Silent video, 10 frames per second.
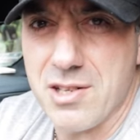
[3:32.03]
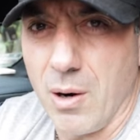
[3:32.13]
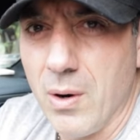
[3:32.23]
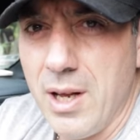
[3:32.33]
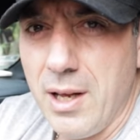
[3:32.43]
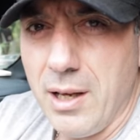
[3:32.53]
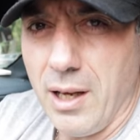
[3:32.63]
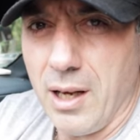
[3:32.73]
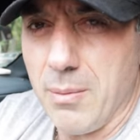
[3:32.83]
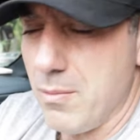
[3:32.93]
So
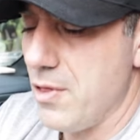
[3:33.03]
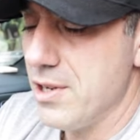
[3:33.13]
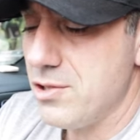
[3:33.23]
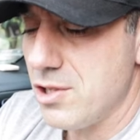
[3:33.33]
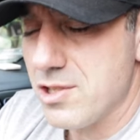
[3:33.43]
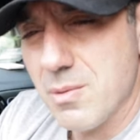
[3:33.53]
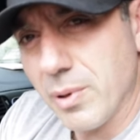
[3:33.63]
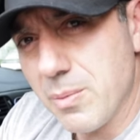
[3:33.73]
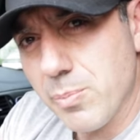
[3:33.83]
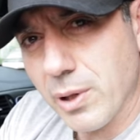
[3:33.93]
um, this just
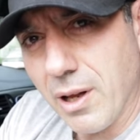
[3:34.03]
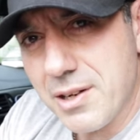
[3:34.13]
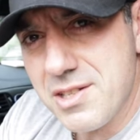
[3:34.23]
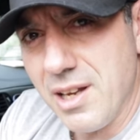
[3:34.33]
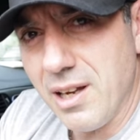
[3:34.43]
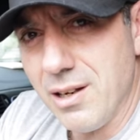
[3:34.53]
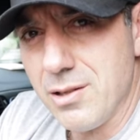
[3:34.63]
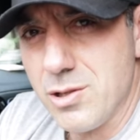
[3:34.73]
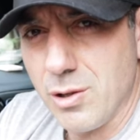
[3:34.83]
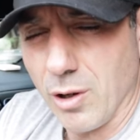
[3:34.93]
simply plugs in
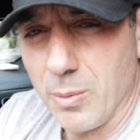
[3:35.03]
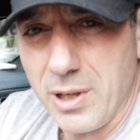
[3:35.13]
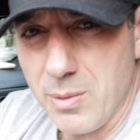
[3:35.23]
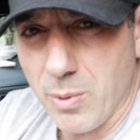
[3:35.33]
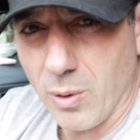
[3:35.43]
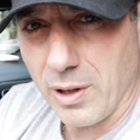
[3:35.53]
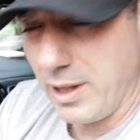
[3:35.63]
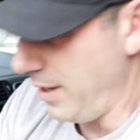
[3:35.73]
to your OBD port